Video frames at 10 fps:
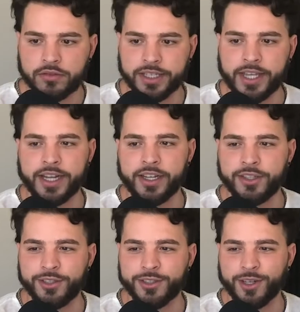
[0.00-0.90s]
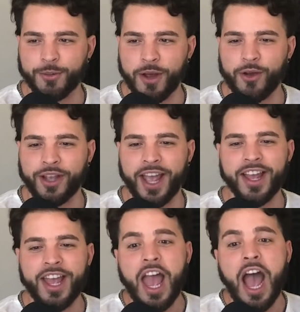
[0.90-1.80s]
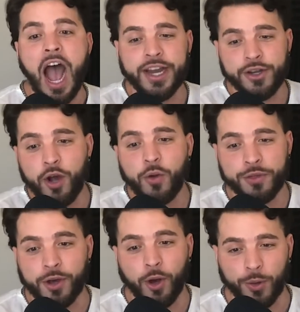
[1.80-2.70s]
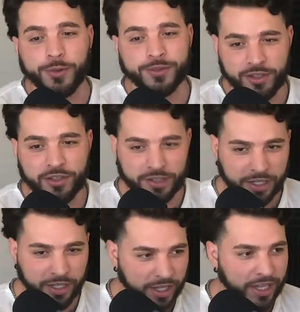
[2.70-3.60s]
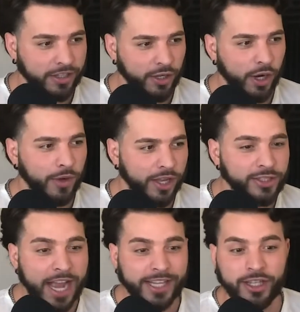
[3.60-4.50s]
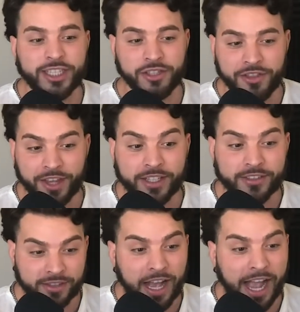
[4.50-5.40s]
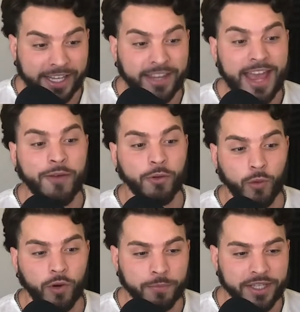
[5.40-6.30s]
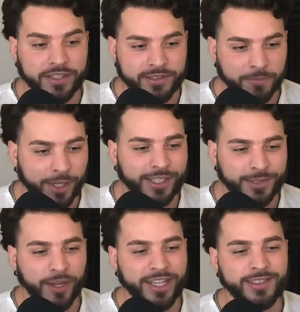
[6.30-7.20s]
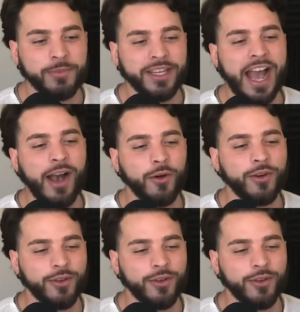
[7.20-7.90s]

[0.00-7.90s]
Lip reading: Like so, getting, you're talking about, okay, I know the whole, you know, ejaculation thing. I get that reward piece, but explain to me how